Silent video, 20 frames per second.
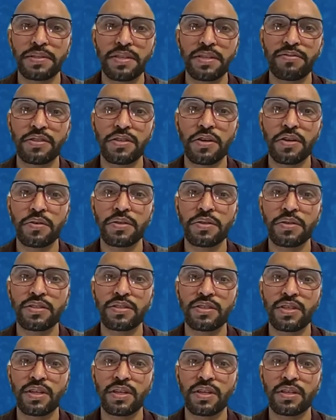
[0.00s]
even
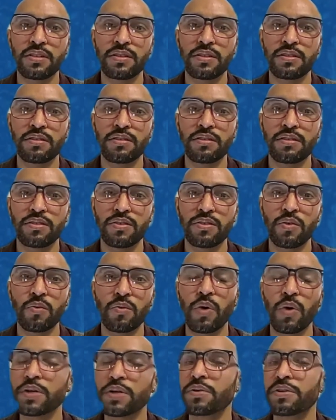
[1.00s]
noticing
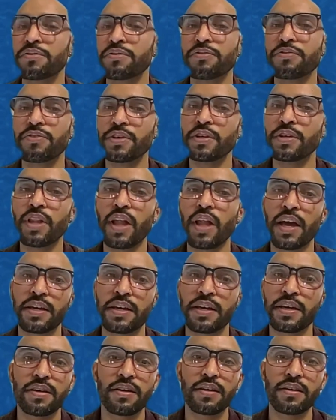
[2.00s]
what it would feel
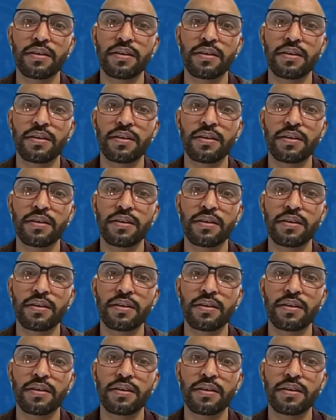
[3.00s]
like